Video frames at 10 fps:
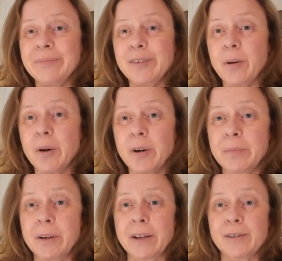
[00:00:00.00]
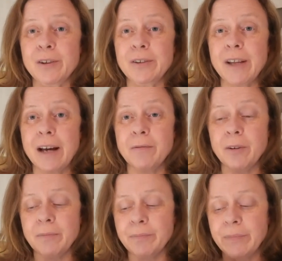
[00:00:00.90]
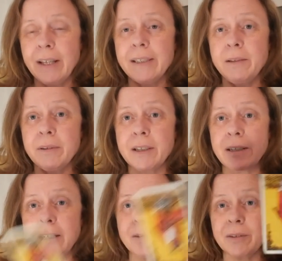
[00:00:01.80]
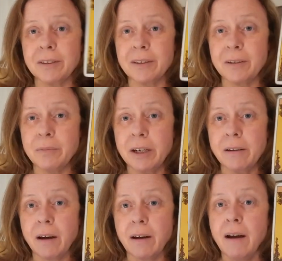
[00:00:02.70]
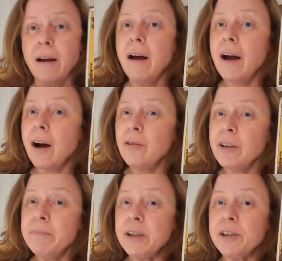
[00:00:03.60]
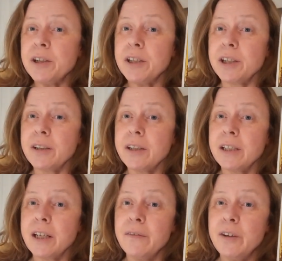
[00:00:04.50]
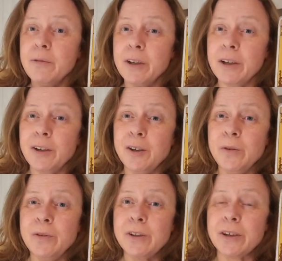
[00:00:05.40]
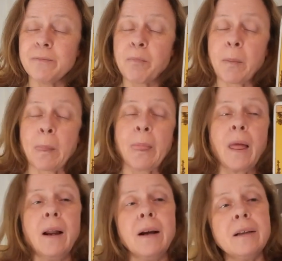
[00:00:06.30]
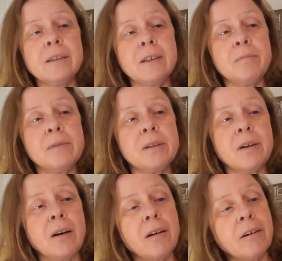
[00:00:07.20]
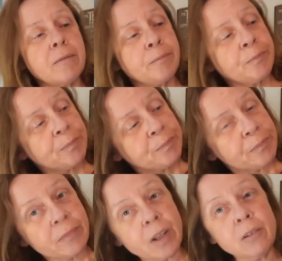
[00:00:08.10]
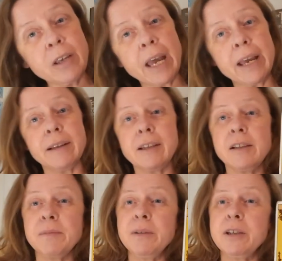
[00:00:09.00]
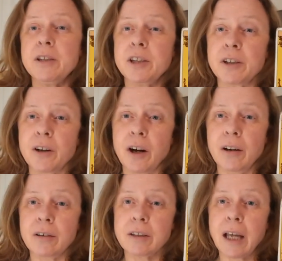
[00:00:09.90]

So I hope you enjoyed that one. Let's see what the next one's going to bring. Oh, the magician is giving you an illusion. Isn't that bizarre? Okay, this magician card